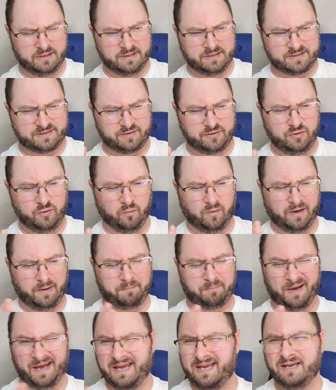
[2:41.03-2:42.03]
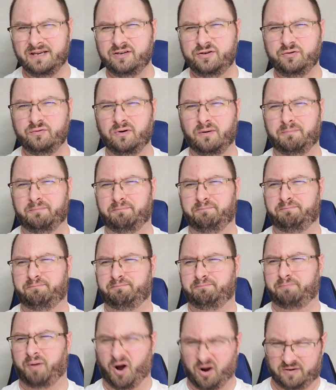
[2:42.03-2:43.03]
So you want to pay into a
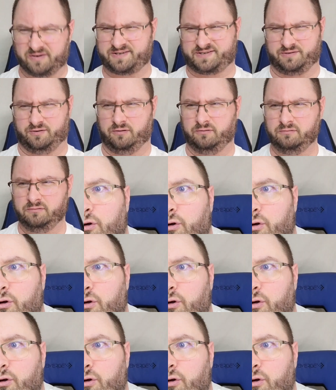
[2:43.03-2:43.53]
parcel.